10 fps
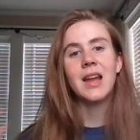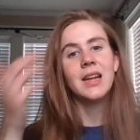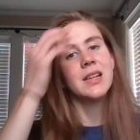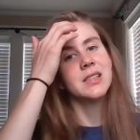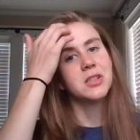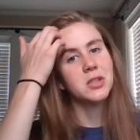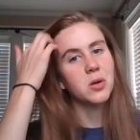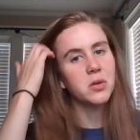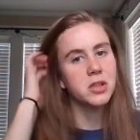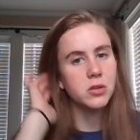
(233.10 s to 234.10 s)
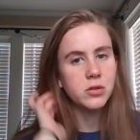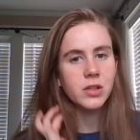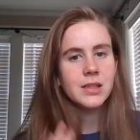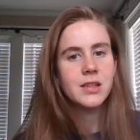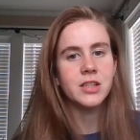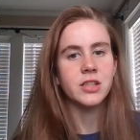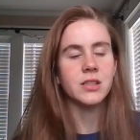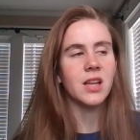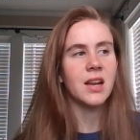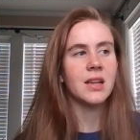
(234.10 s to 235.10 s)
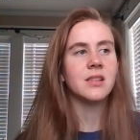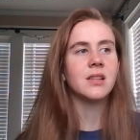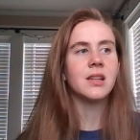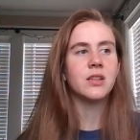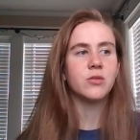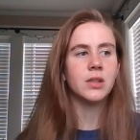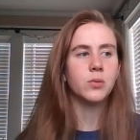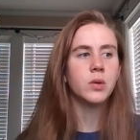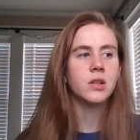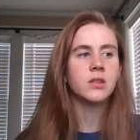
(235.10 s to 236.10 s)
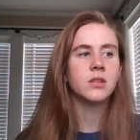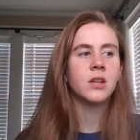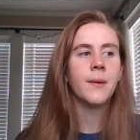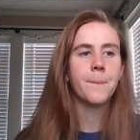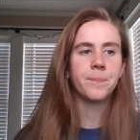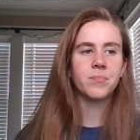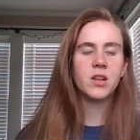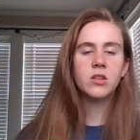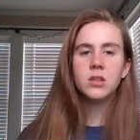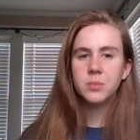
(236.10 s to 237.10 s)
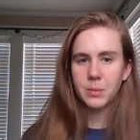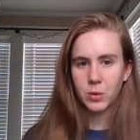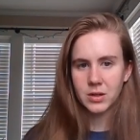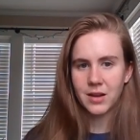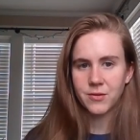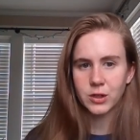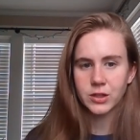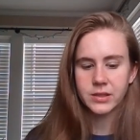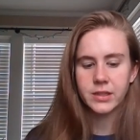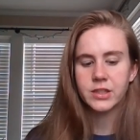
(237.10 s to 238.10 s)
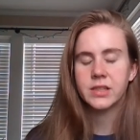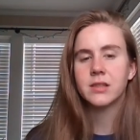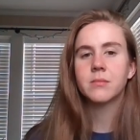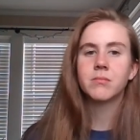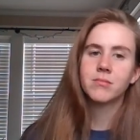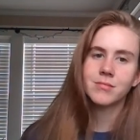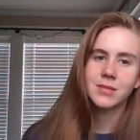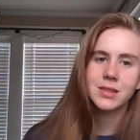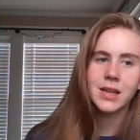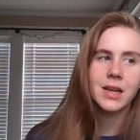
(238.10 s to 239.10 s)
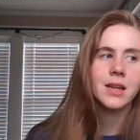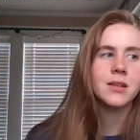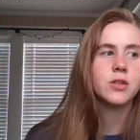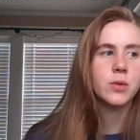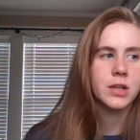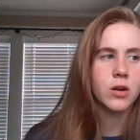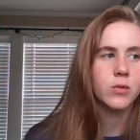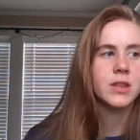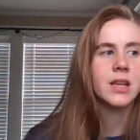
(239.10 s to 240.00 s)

and so the socialization settings in the real world a little bit more diverse than just sitting doing your own